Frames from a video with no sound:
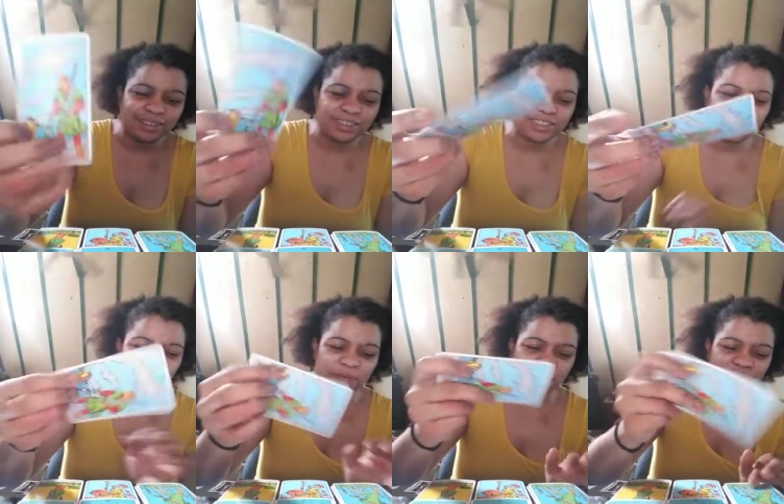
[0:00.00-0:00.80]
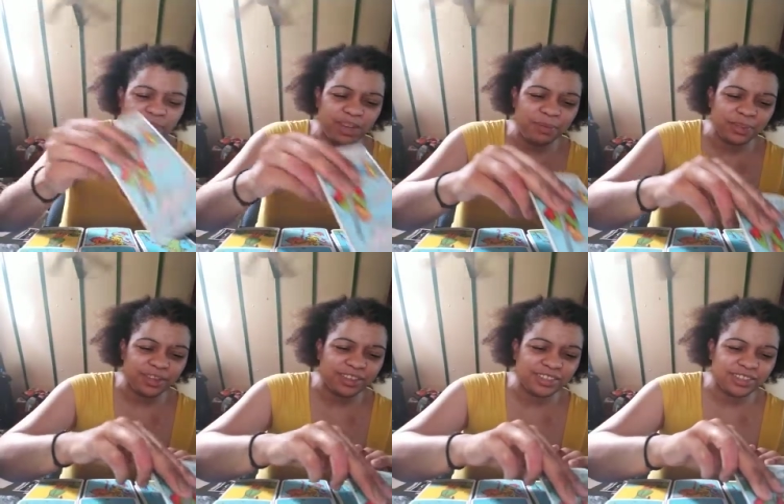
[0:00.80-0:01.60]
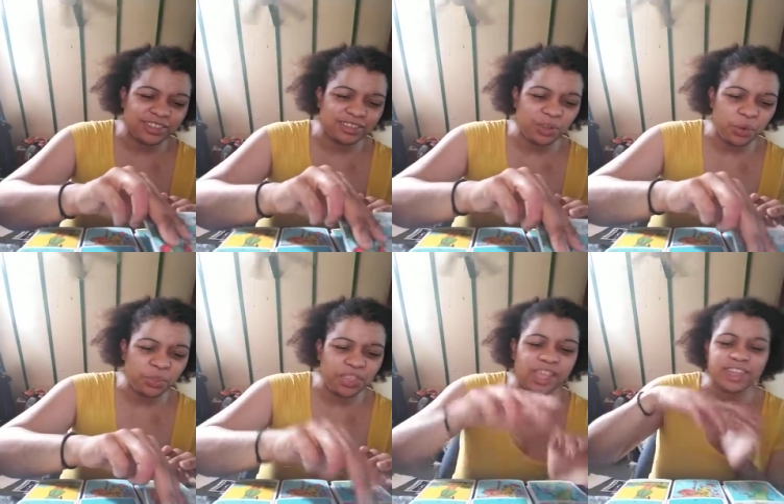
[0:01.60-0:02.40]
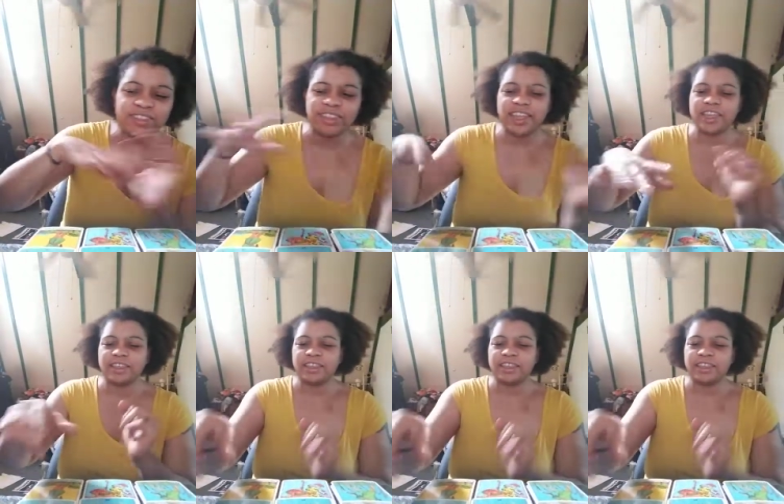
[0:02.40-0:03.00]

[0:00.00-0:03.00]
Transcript: Because whoever is manipulating this the whole thing is like